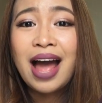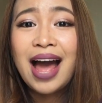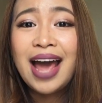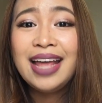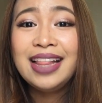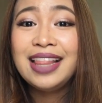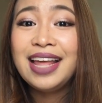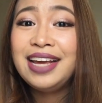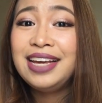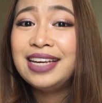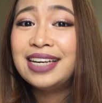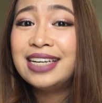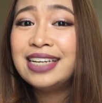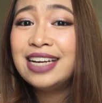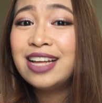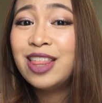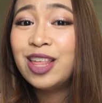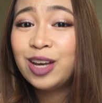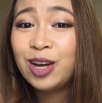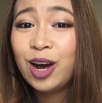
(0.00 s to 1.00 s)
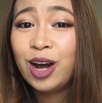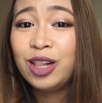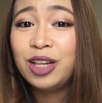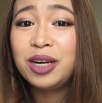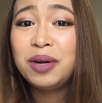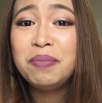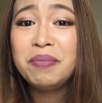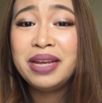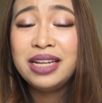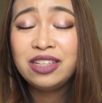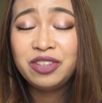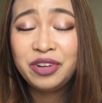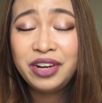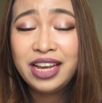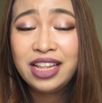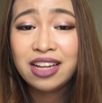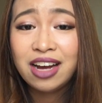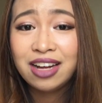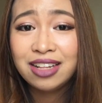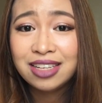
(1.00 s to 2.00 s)
I like the color mint
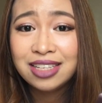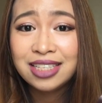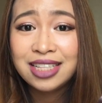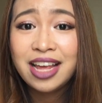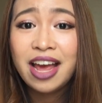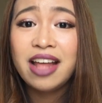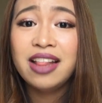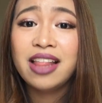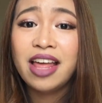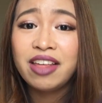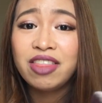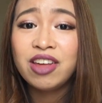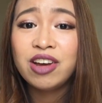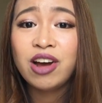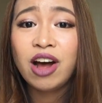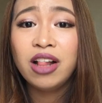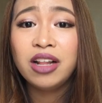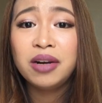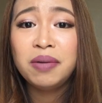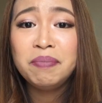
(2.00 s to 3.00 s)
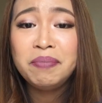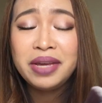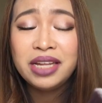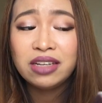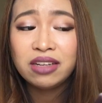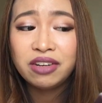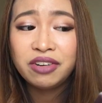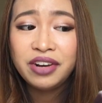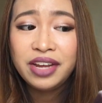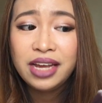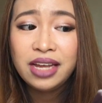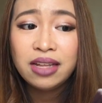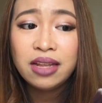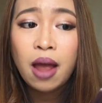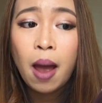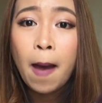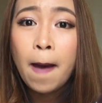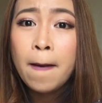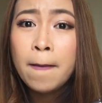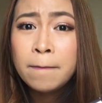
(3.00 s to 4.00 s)
green. Honestly, I like the color mint
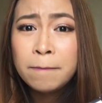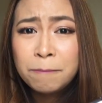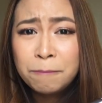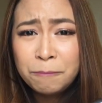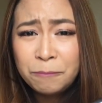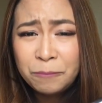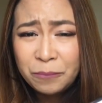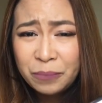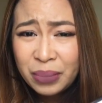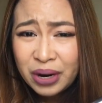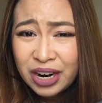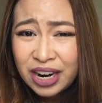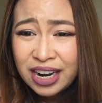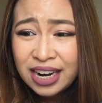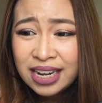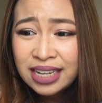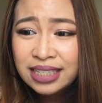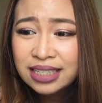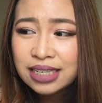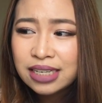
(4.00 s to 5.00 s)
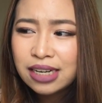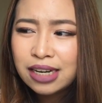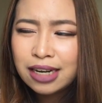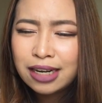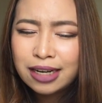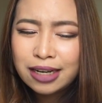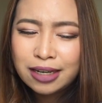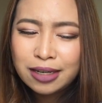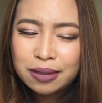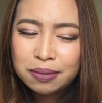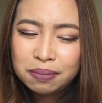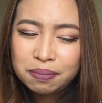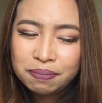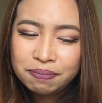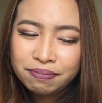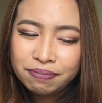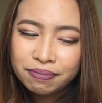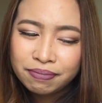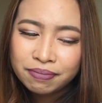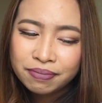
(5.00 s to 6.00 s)
green, but
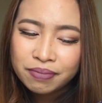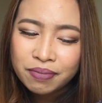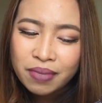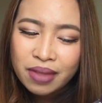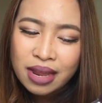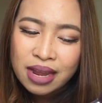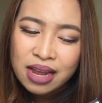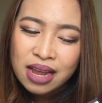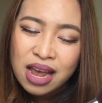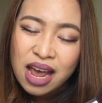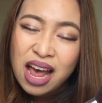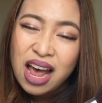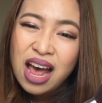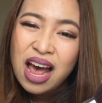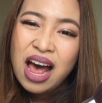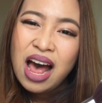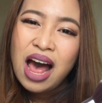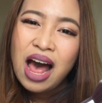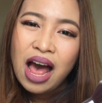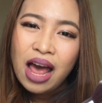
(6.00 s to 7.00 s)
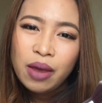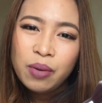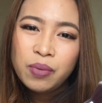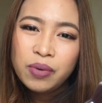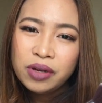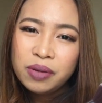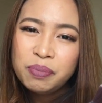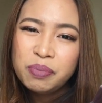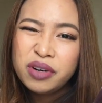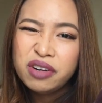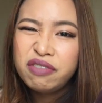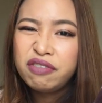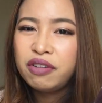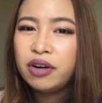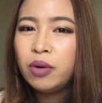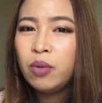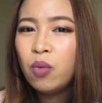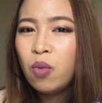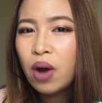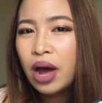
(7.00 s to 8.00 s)
I would
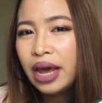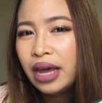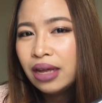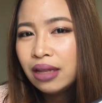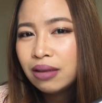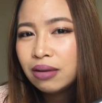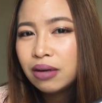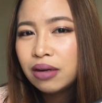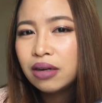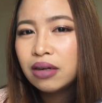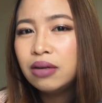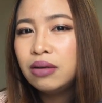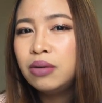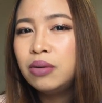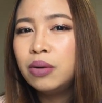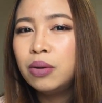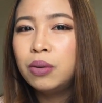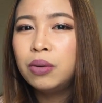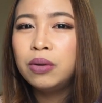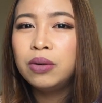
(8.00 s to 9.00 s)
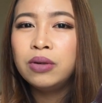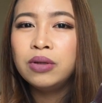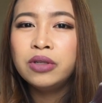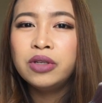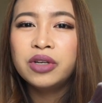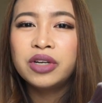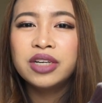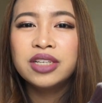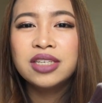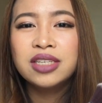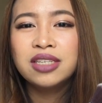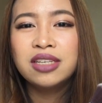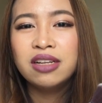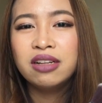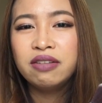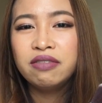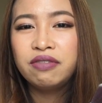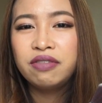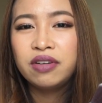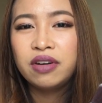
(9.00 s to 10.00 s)
prefer white or gold or
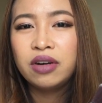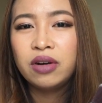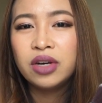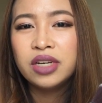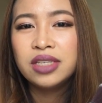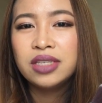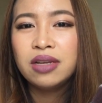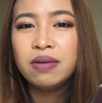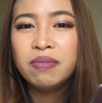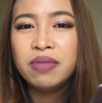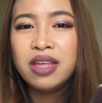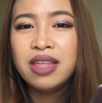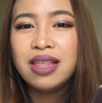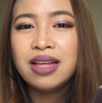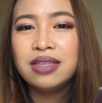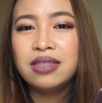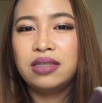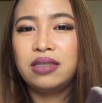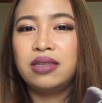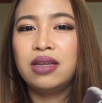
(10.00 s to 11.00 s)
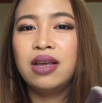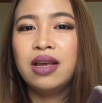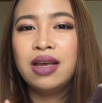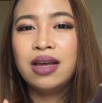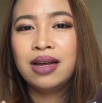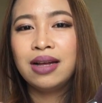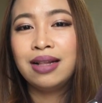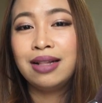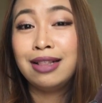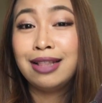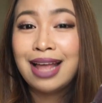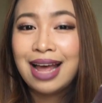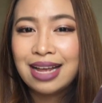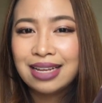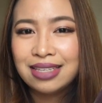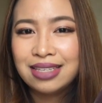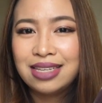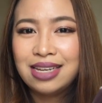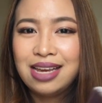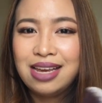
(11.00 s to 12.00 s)
silver or something that's
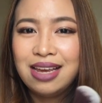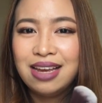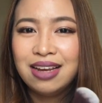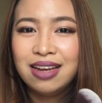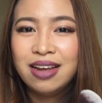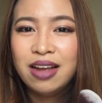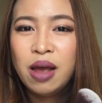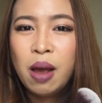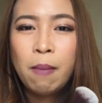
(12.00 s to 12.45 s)
classy.